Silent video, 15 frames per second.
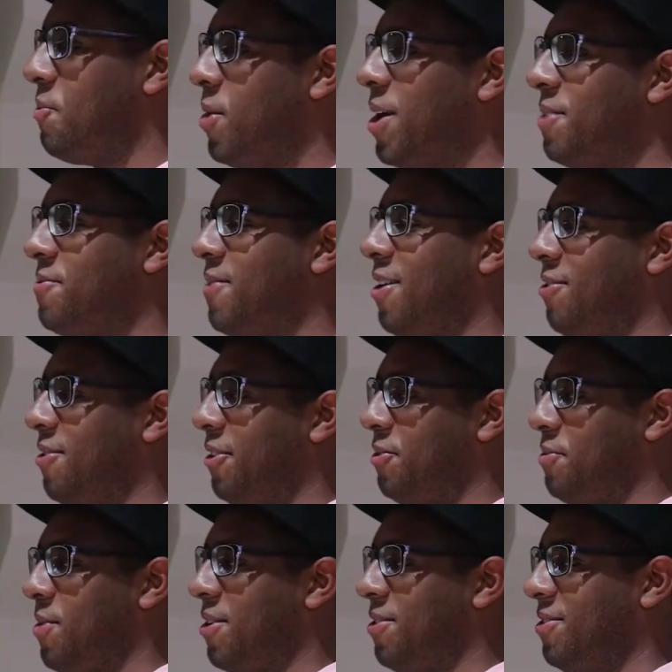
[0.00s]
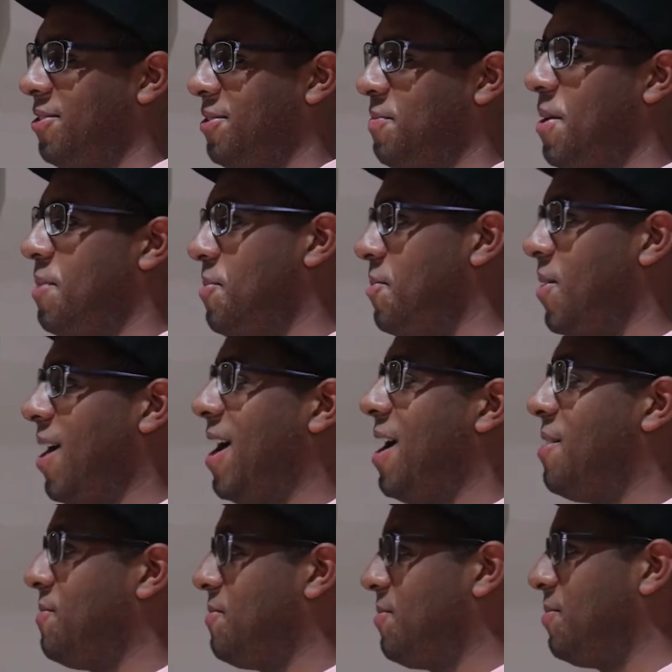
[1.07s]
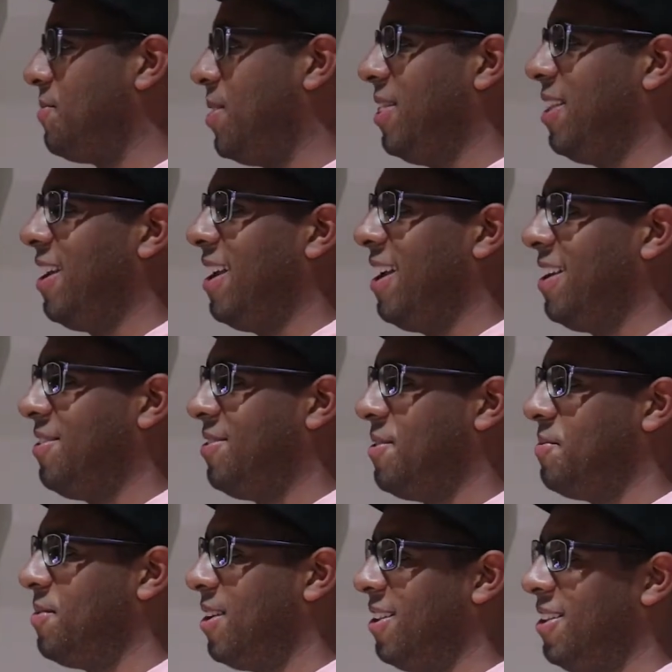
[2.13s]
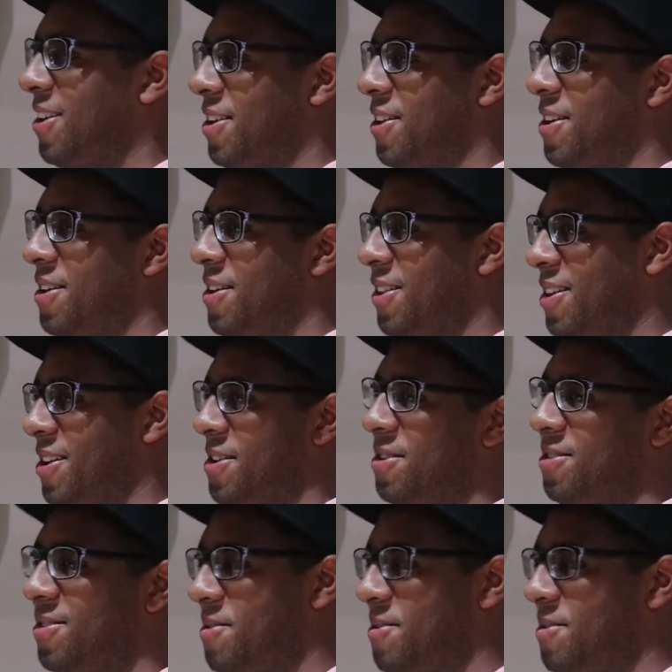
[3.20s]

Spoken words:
weird facial expressions that people might have when they hear something, like